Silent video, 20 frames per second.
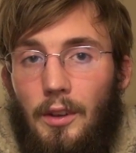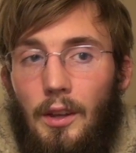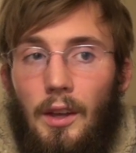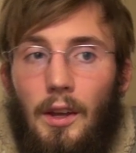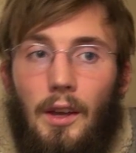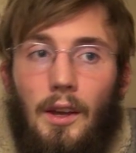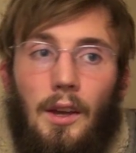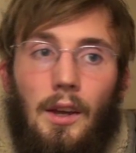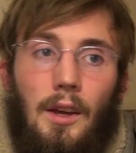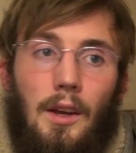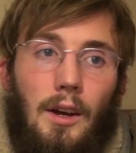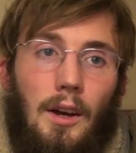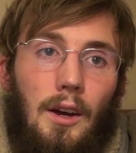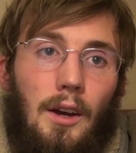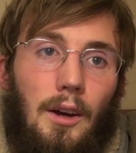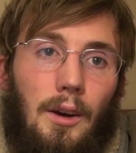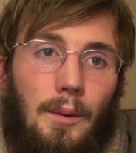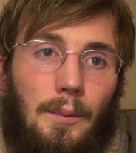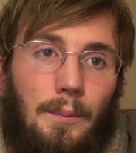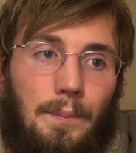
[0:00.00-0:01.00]
There were
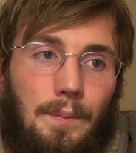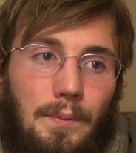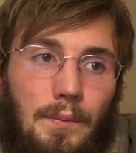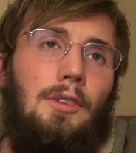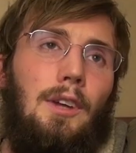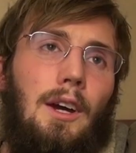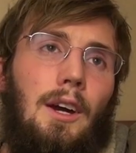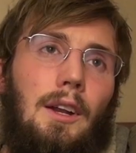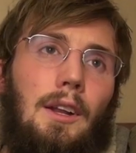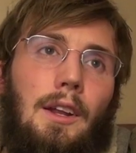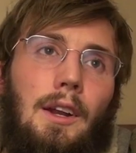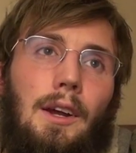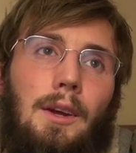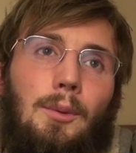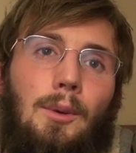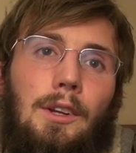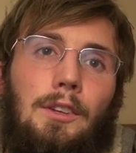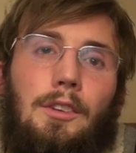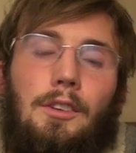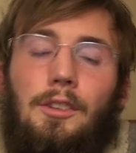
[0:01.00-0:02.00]
temples. Then
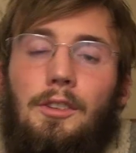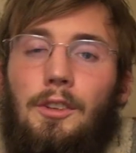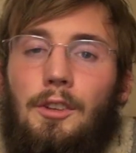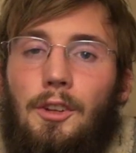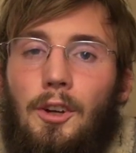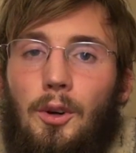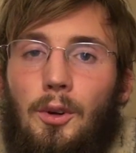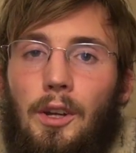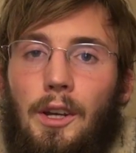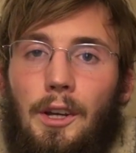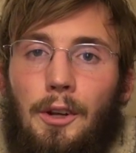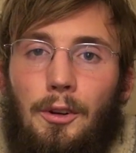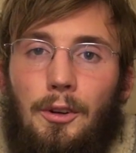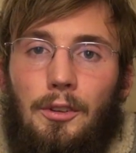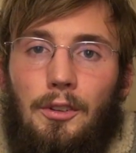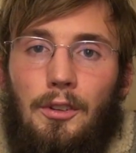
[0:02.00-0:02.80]
I moved on and I went